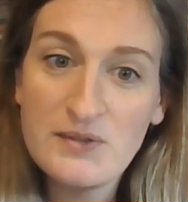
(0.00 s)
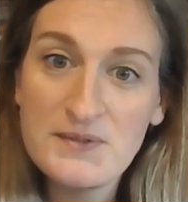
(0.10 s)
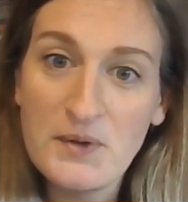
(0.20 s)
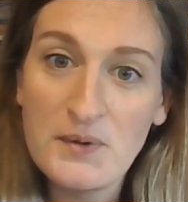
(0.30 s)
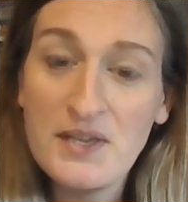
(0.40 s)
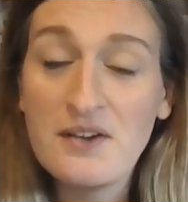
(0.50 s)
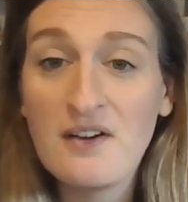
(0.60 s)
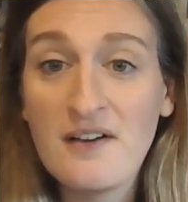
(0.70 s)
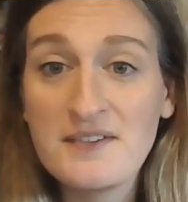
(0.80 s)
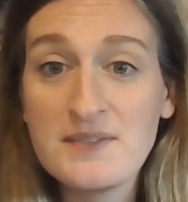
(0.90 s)
So here
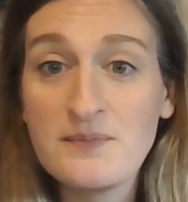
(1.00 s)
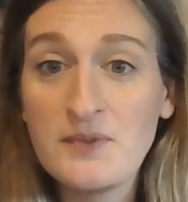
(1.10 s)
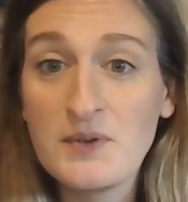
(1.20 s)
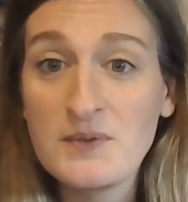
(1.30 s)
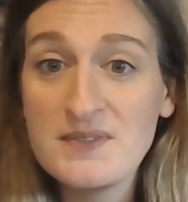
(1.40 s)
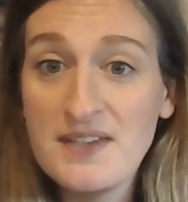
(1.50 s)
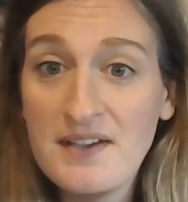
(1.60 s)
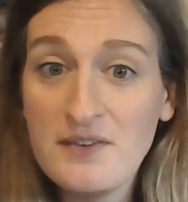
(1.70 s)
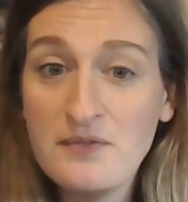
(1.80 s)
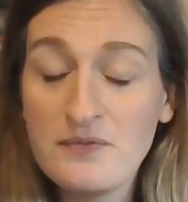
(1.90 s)
are some photos
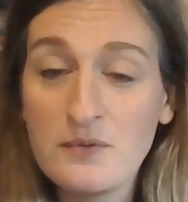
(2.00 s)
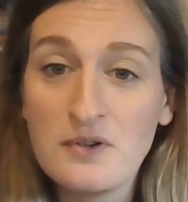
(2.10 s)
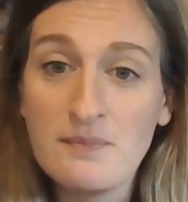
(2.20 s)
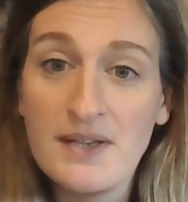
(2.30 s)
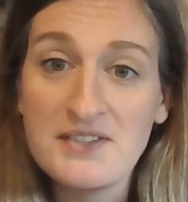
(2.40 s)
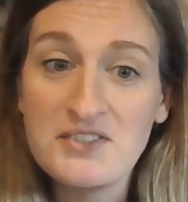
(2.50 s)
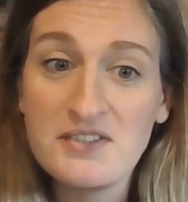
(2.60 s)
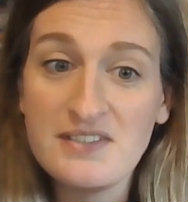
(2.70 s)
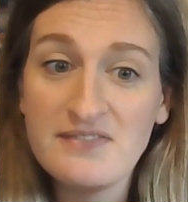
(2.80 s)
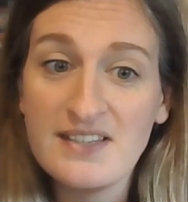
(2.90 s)
now for my
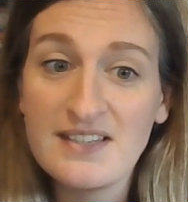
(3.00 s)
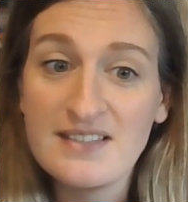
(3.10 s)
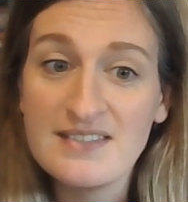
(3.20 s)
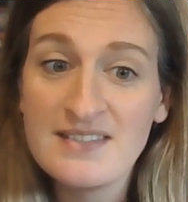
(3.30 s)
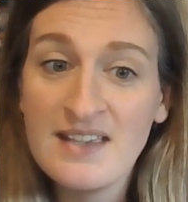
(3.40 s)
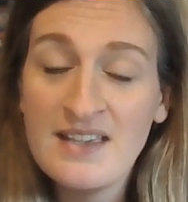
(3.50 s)
Journey fans.